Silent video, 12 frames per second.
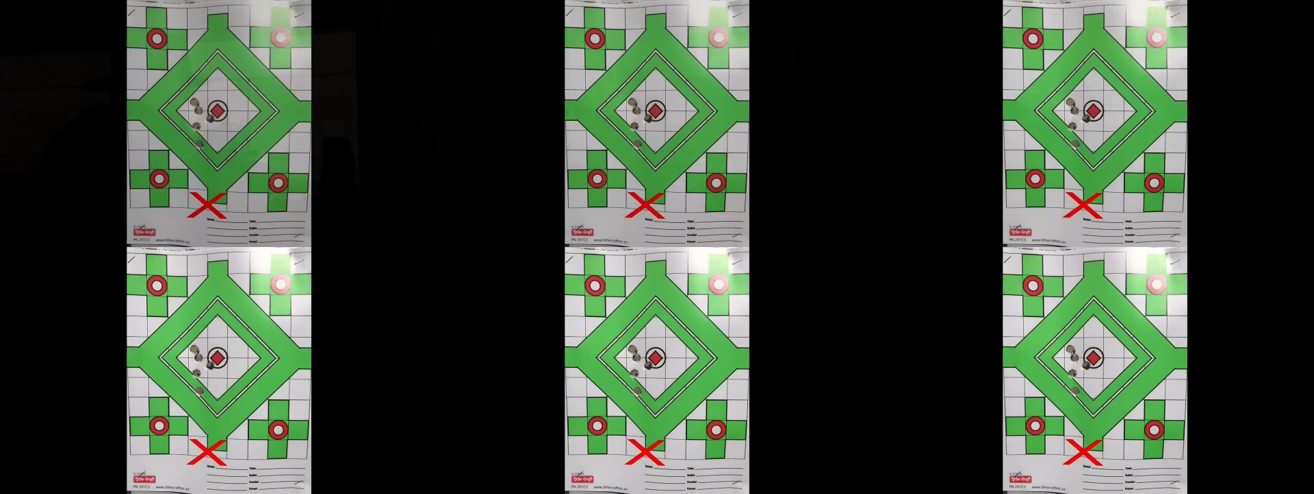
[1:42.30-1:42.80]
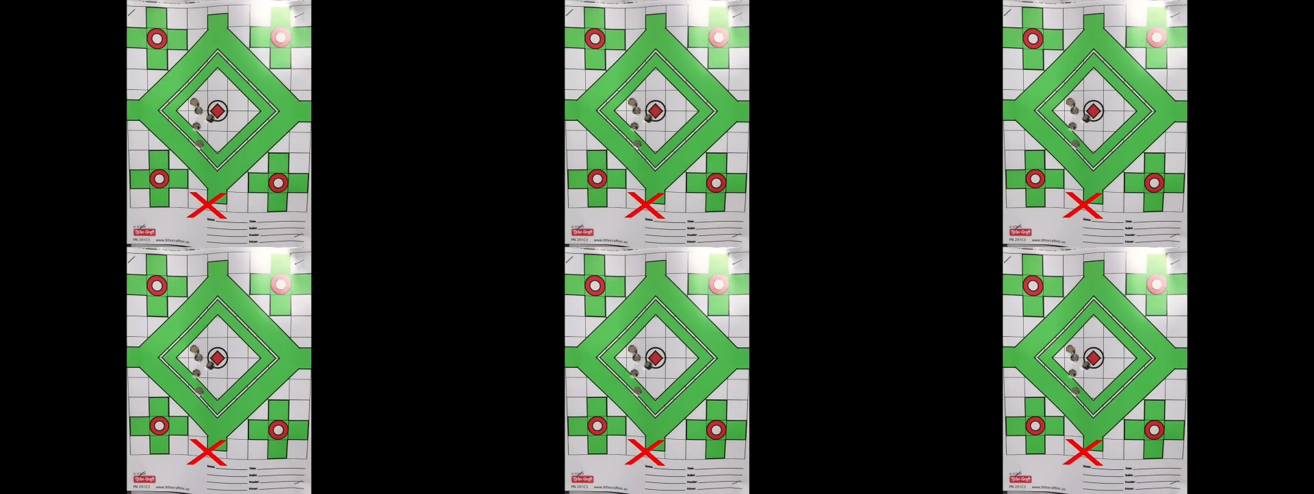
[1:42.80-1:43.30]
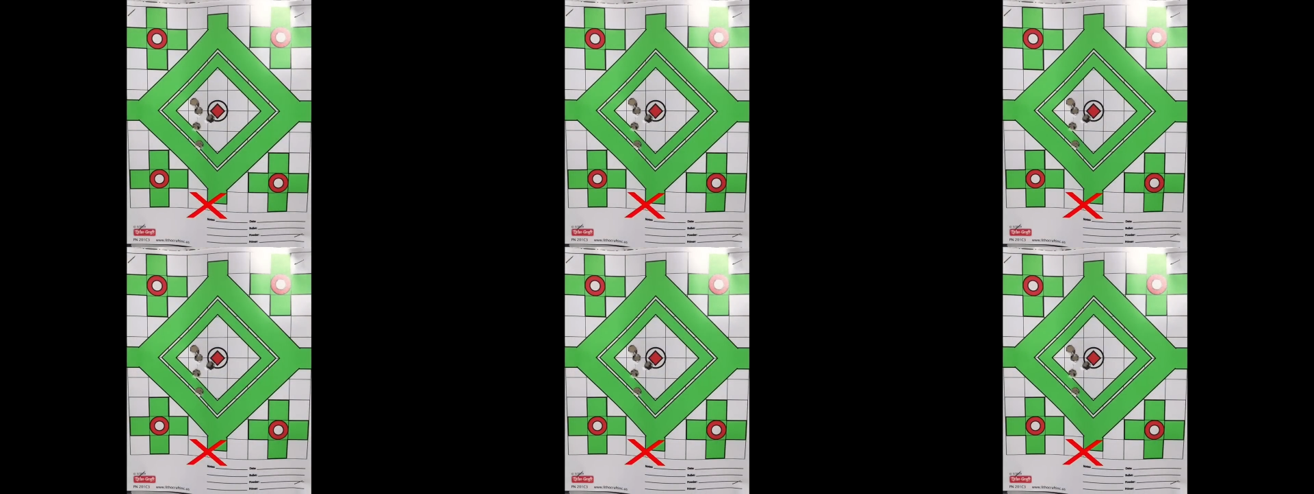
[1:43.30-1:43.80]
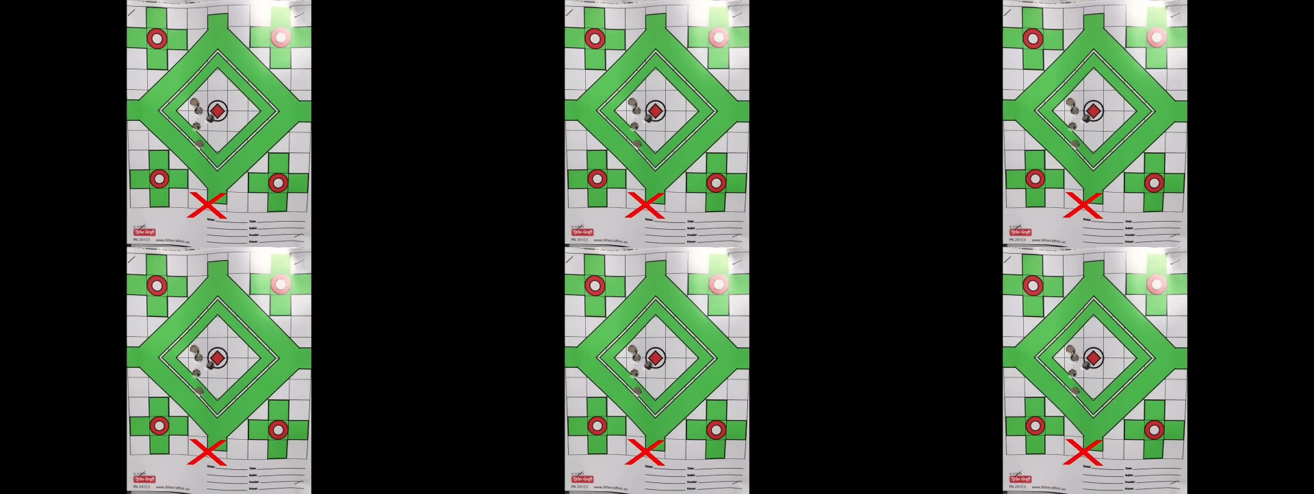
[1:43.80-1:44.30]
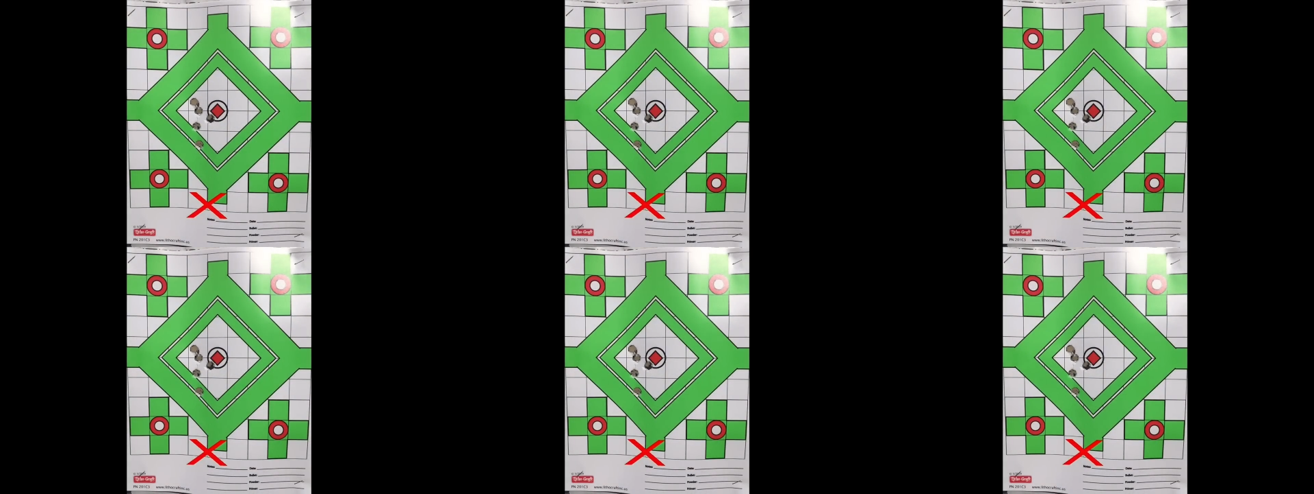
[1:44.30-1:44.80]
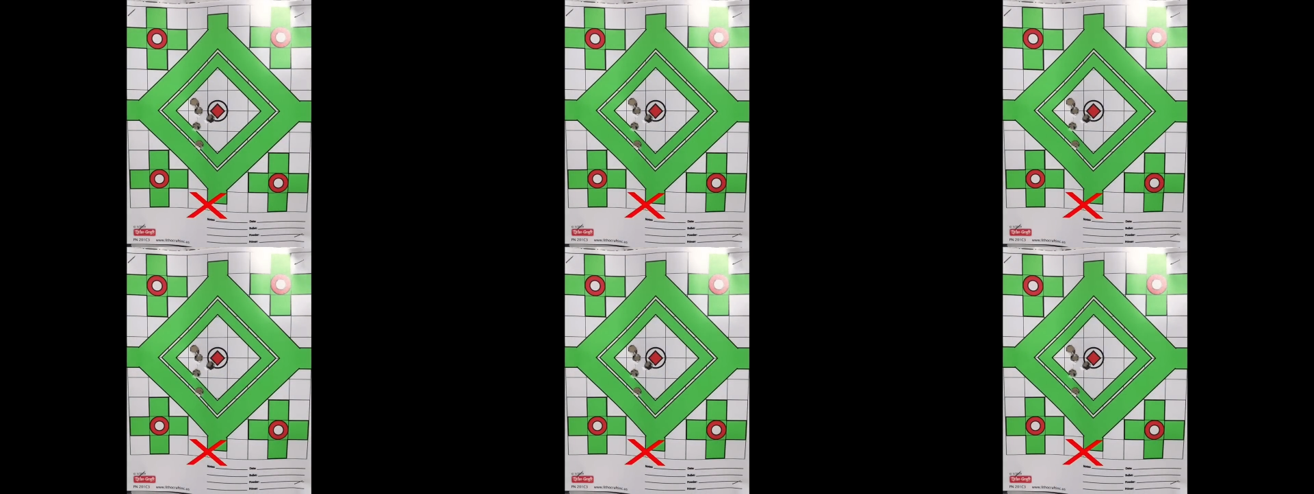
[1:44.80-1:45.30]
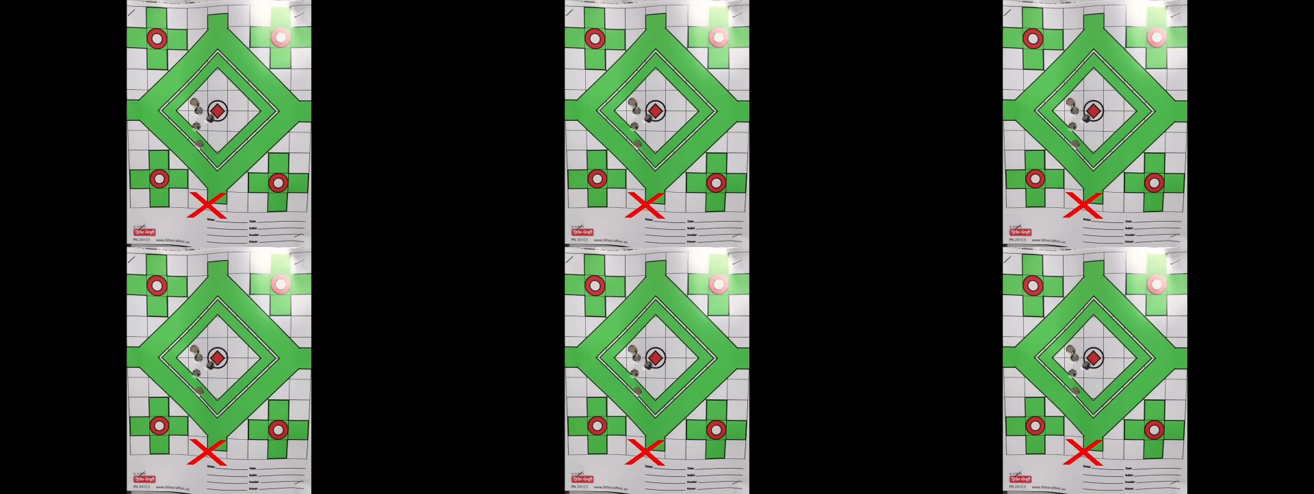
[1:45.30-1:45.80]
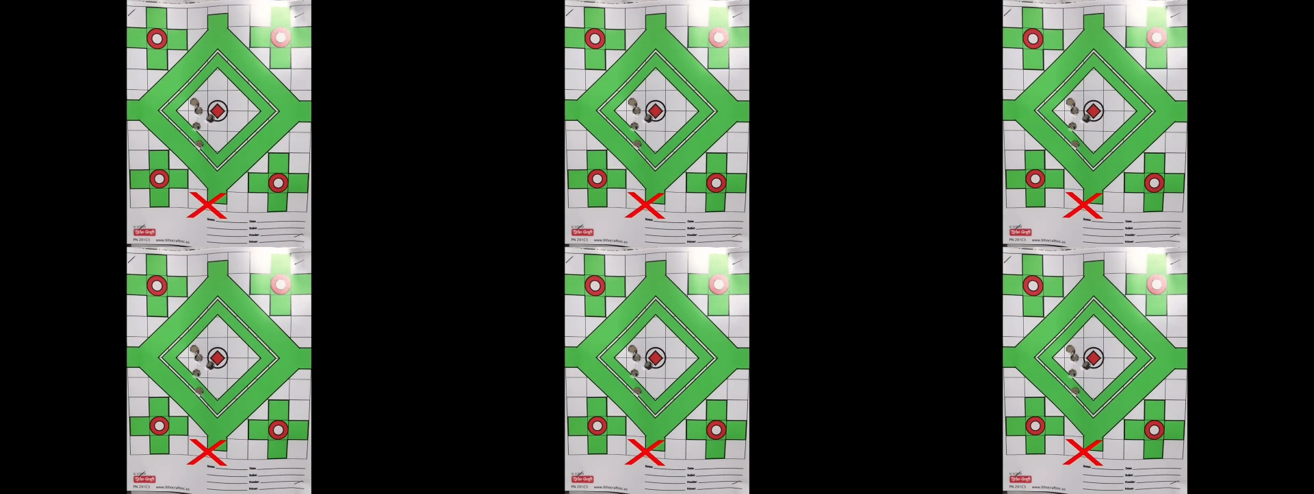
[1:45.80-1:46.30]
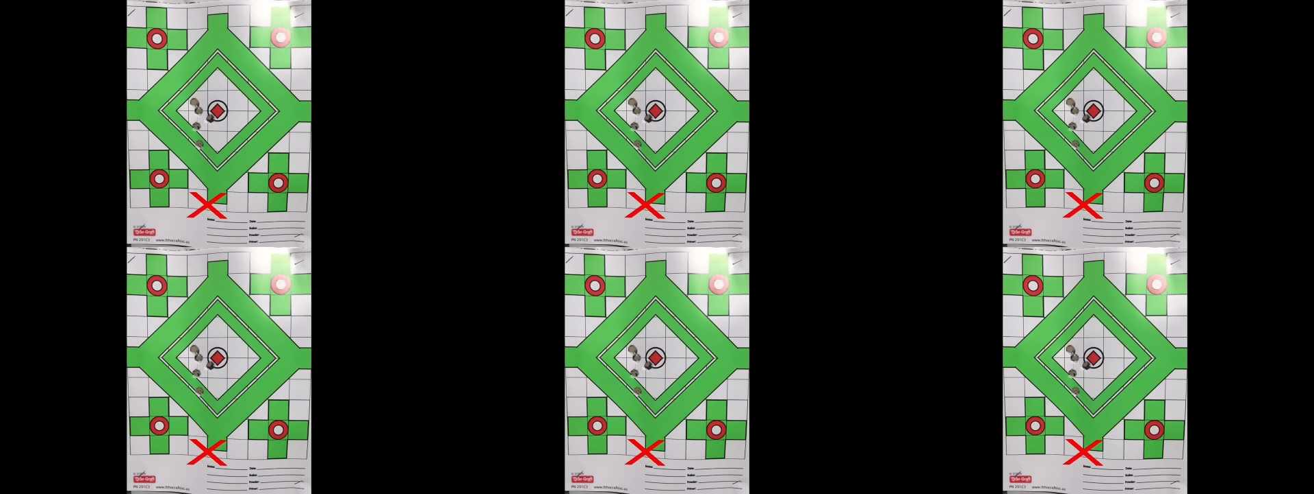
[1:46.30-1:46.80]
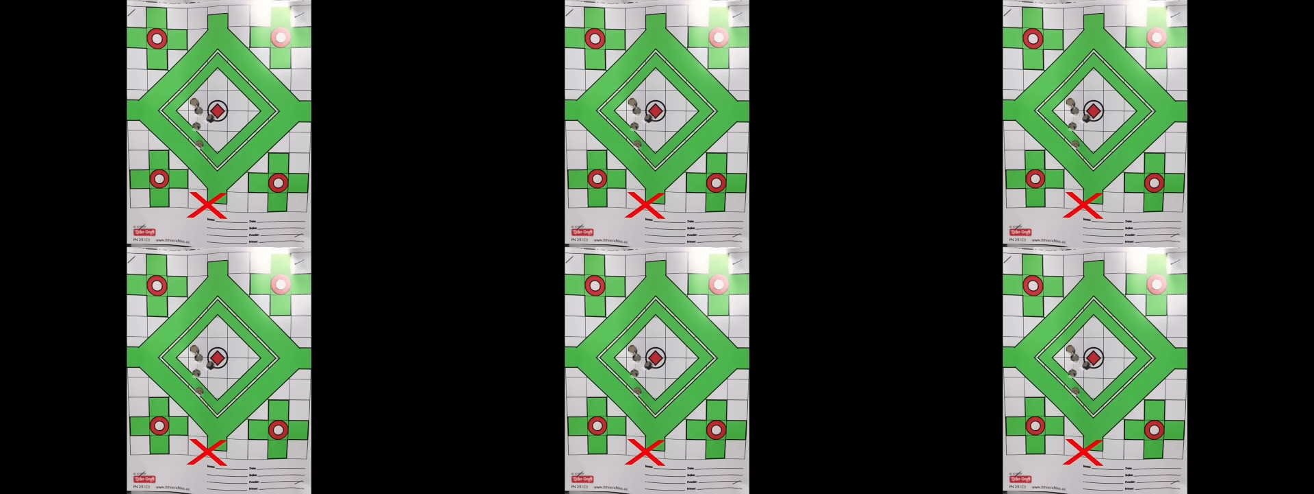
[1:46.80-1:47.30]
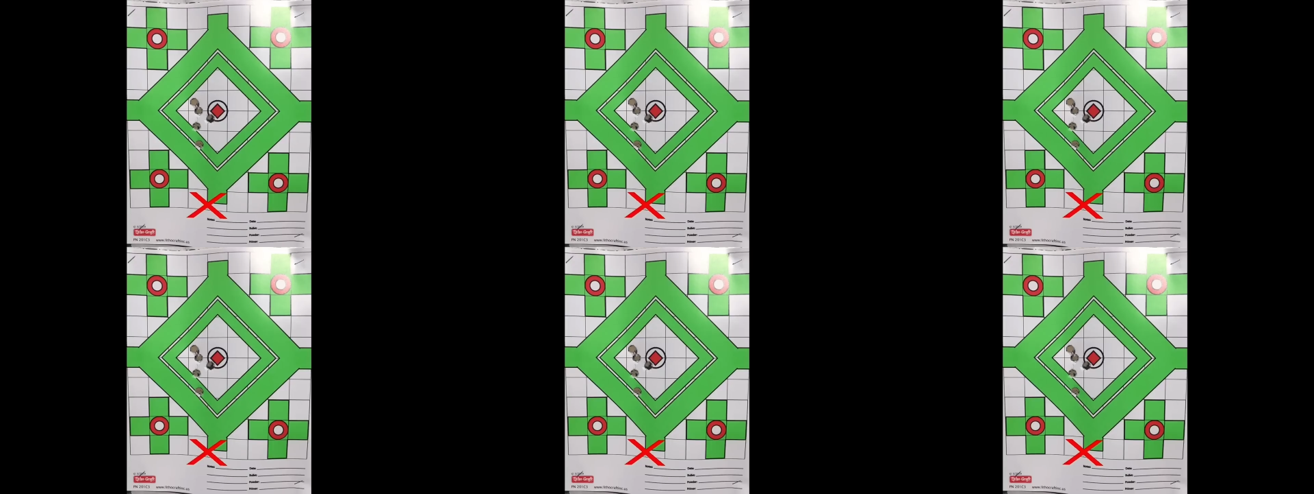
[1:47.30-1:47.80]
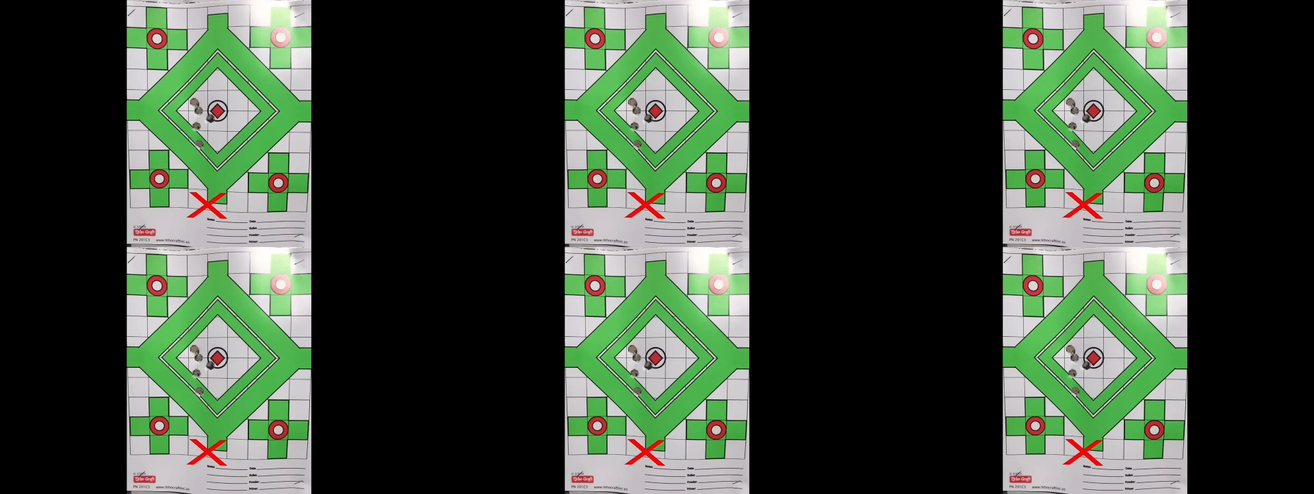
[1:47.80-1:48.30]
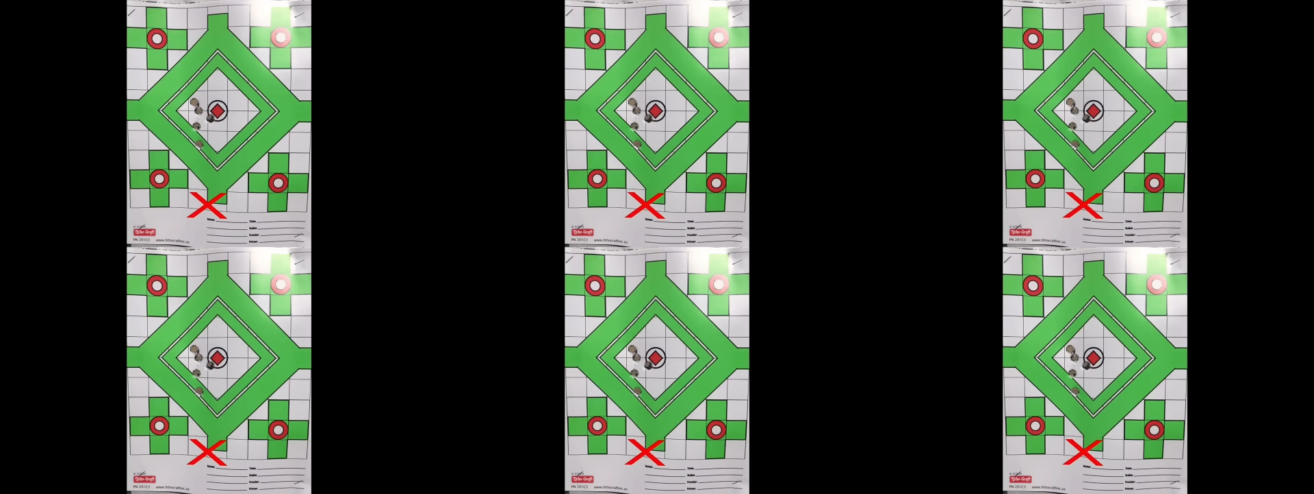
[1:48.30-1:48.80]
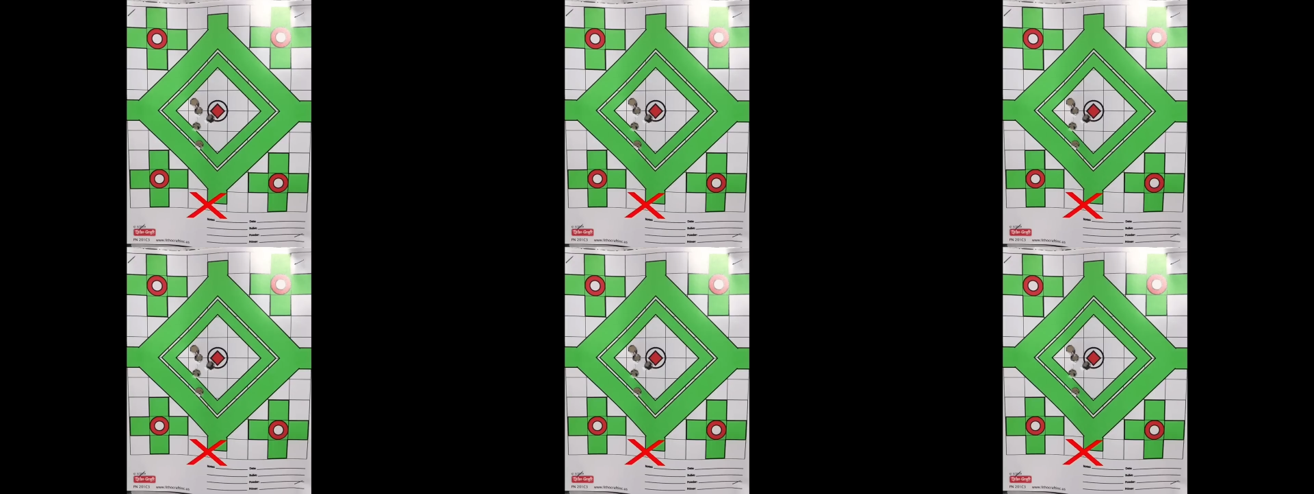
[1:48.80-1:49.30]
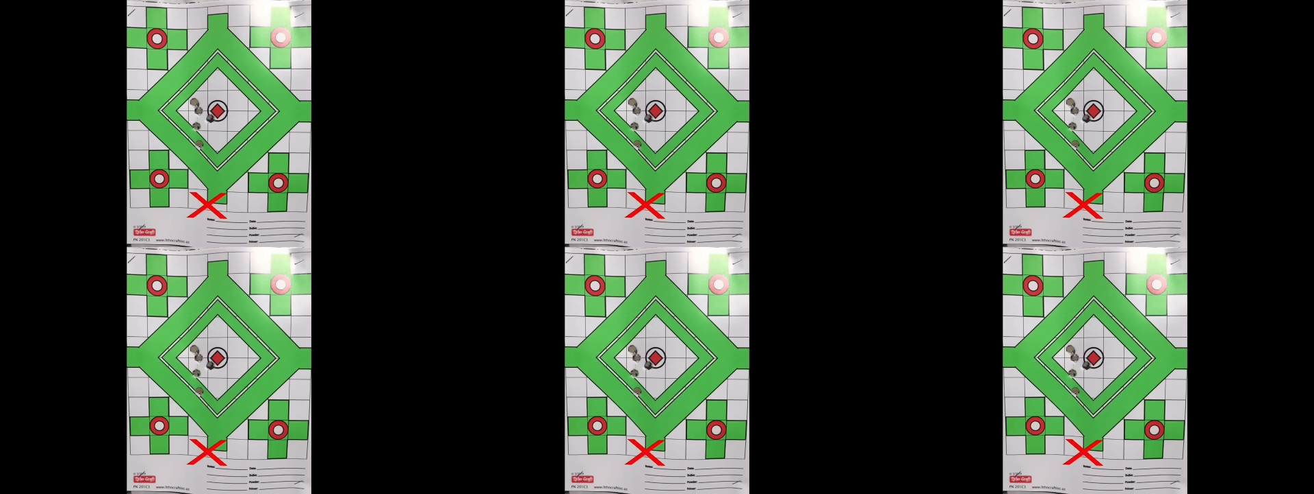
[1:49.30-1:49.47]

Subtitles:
(no speaker visible)